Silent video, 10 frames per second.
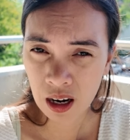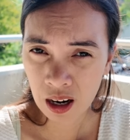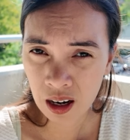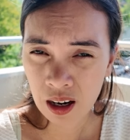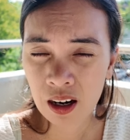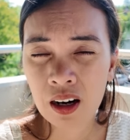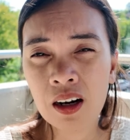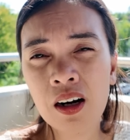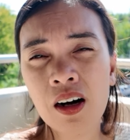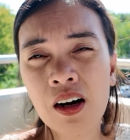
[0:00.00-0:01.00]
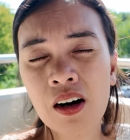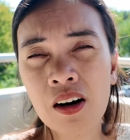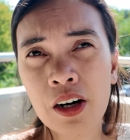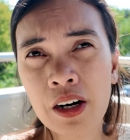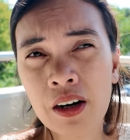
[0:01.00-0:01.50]

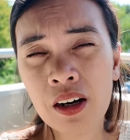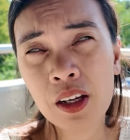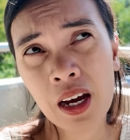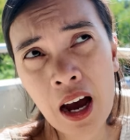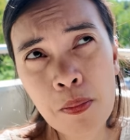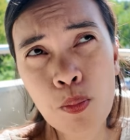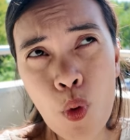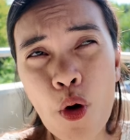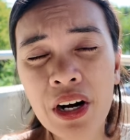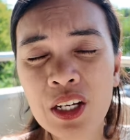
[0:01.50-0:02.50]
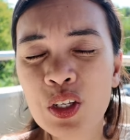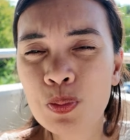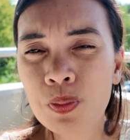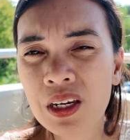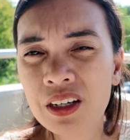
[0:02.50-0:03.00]
have more
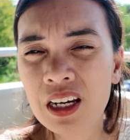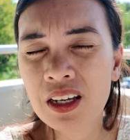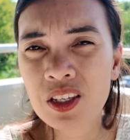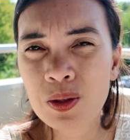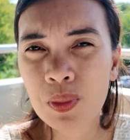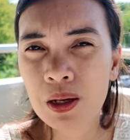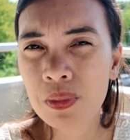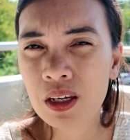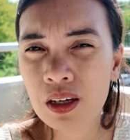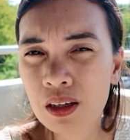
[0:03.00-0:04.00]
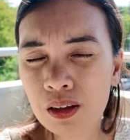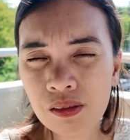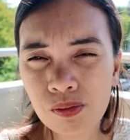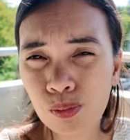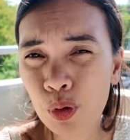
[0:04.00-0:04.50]
experience, maybe
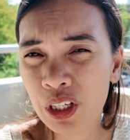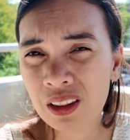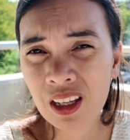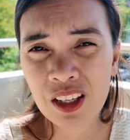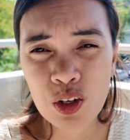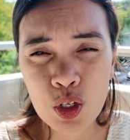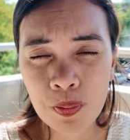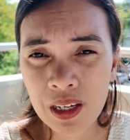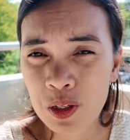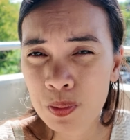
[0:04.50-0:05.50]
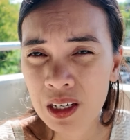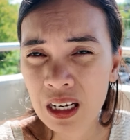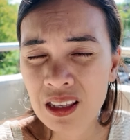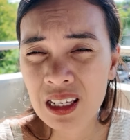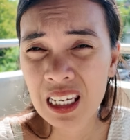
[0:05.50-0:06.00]
more than 10 years of
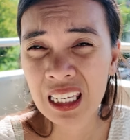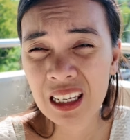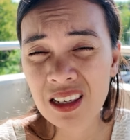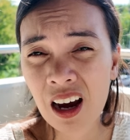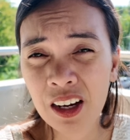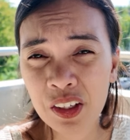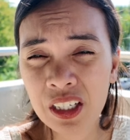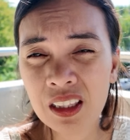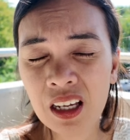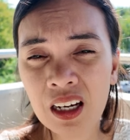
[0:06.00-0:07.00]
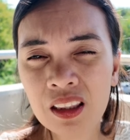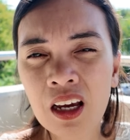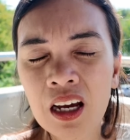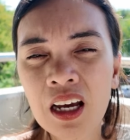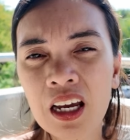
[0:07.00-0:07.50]
experience, it is higher than that.
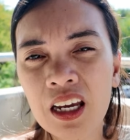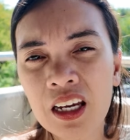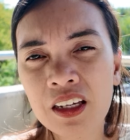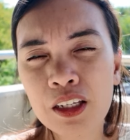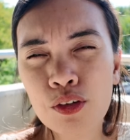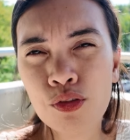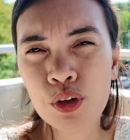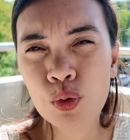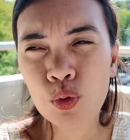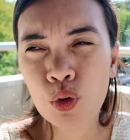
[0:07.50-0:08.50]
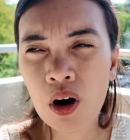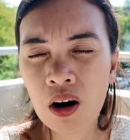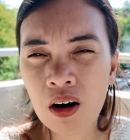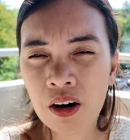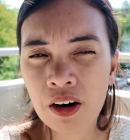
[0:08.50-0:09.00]
And if you
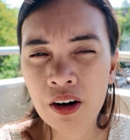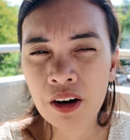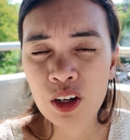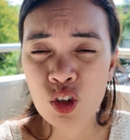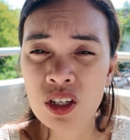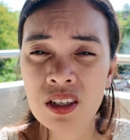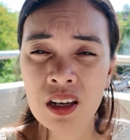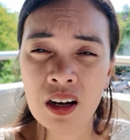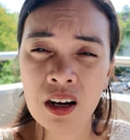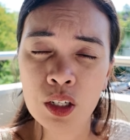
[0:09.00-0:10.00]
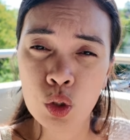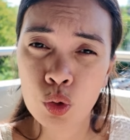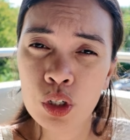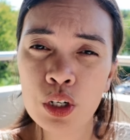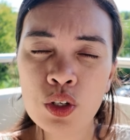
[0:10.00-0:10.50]
are just a
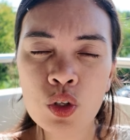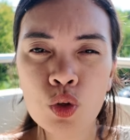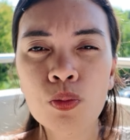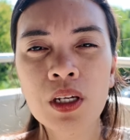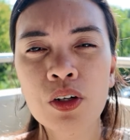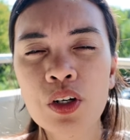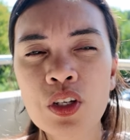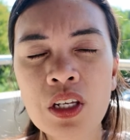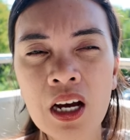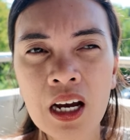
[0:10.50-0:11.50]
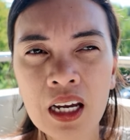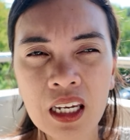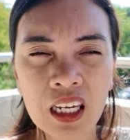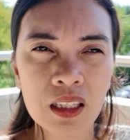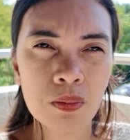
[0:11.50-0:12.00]
new nurse, newbie nurse,
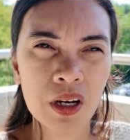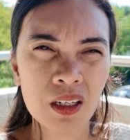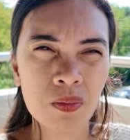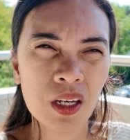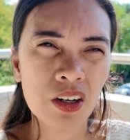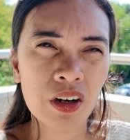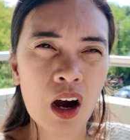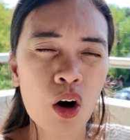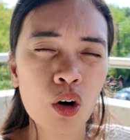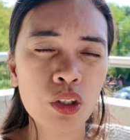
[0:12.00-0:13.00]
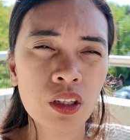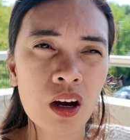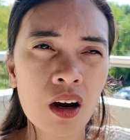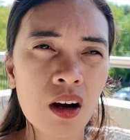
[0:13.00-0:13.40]
it might be around